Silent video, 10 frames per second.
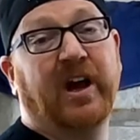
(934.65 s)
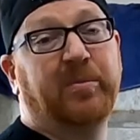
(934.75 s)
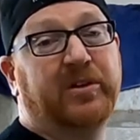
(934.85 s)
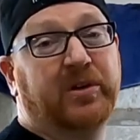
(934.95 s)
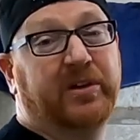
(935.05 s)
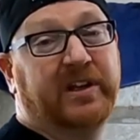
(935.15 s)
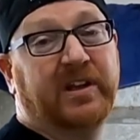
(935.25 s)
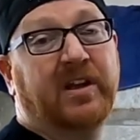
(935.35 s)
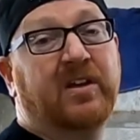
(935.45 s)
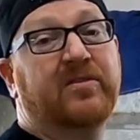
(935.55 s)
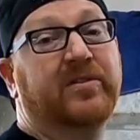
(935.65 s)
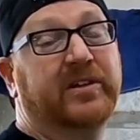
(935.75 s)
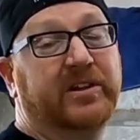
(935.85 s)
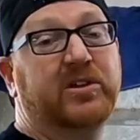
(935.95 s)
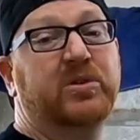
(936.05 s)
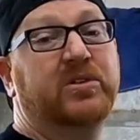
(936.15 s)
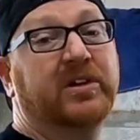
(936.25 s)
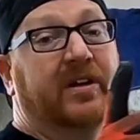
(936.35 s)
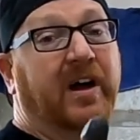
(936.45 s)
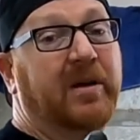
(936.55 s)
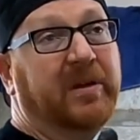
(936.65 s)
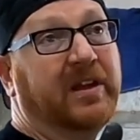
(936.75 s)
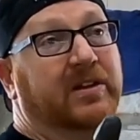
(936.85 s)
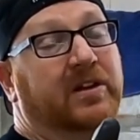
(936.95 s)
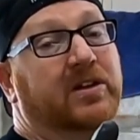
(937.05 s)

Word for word: opportunity for you to comment.